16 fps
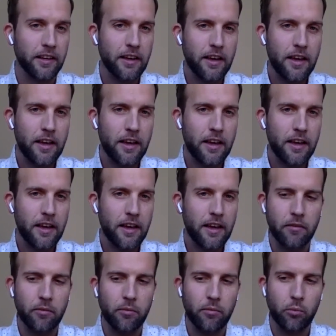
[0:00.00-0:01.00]
And
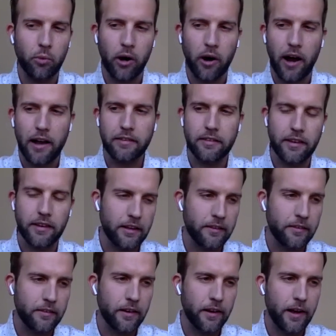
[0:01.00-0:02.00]
where I say,
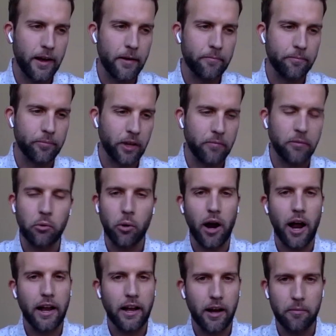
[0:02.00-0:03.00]
where I
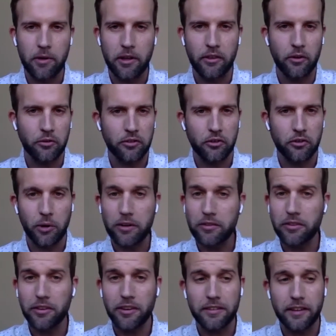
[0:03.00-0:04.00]
come in those situations, I
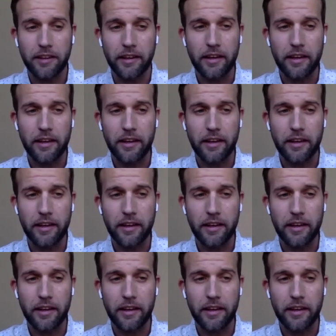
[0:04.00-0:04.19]
say,